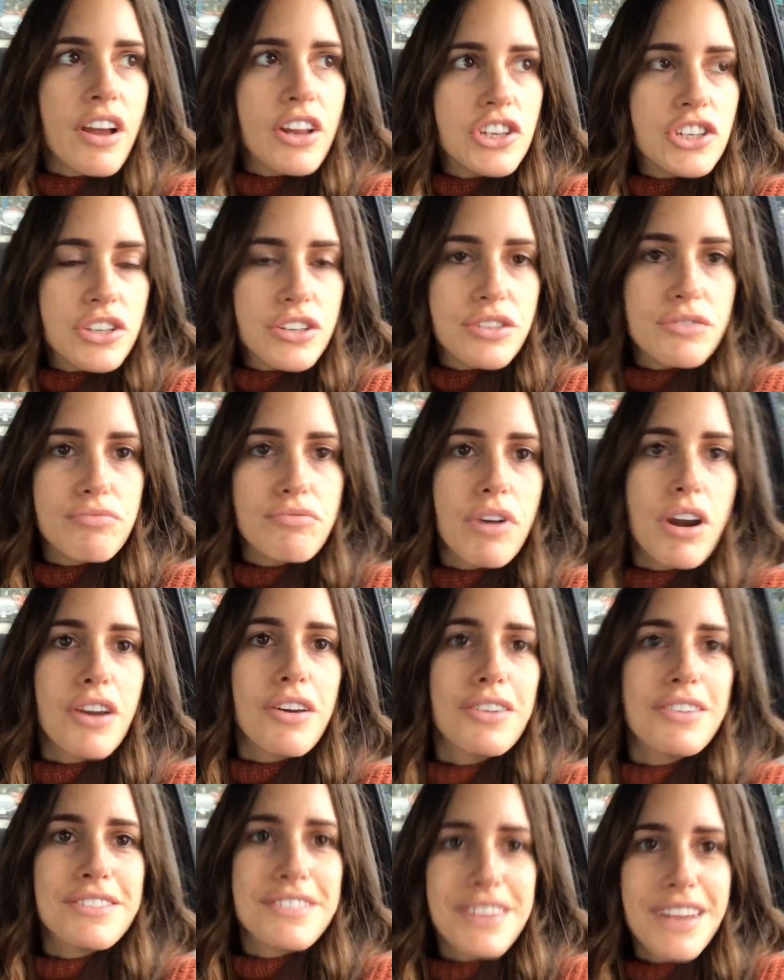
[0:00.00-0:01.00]
I just
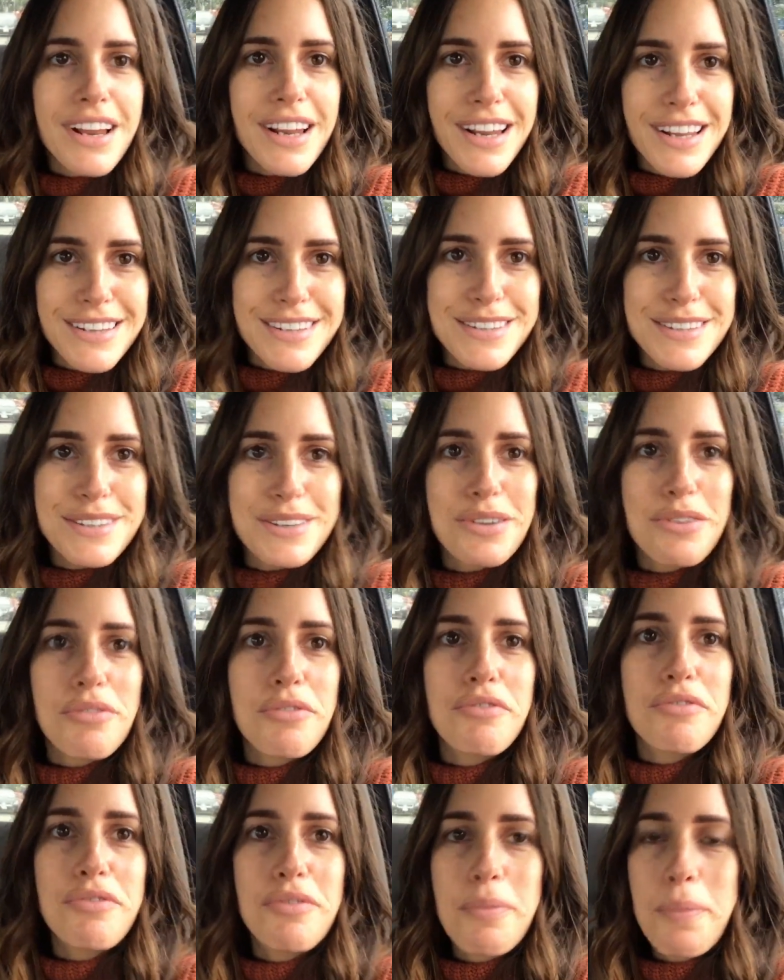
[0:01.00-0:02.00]
wrote a list
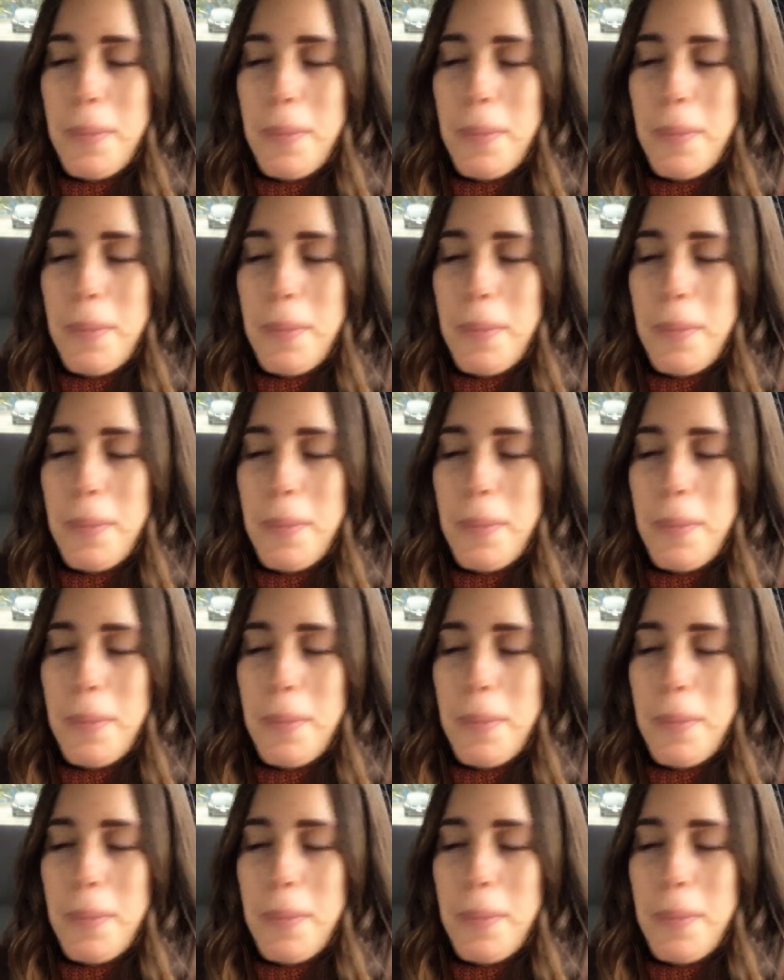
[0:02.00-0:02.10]
of